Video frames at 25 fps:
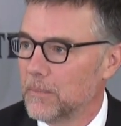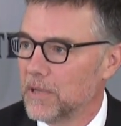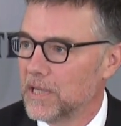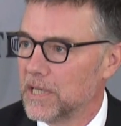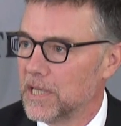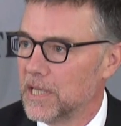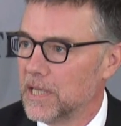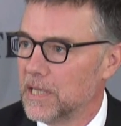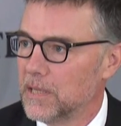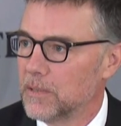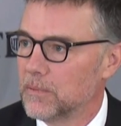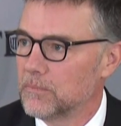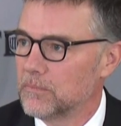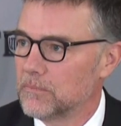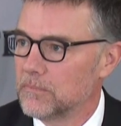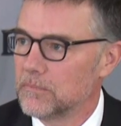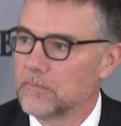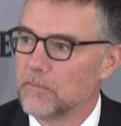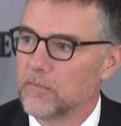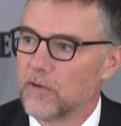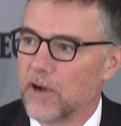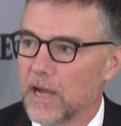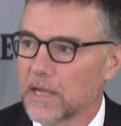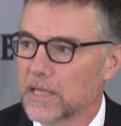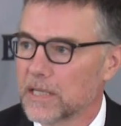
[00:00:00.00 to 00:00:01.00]
I mean, he and
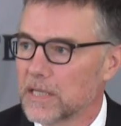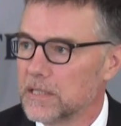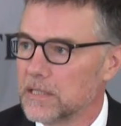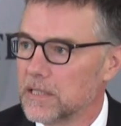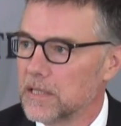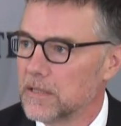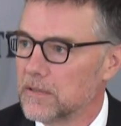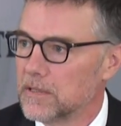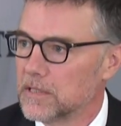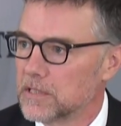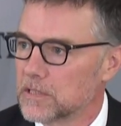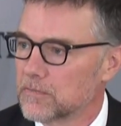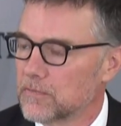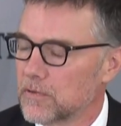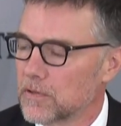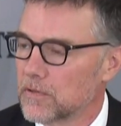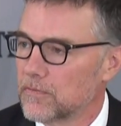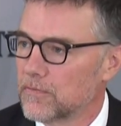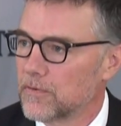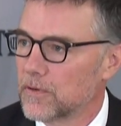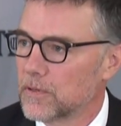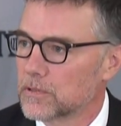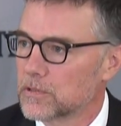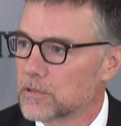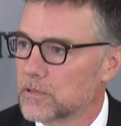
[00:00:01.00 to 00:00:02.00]
Rocky did this for
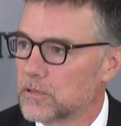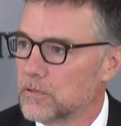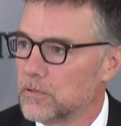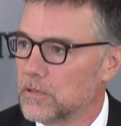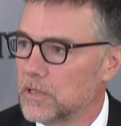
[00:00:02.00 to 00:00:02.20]
the first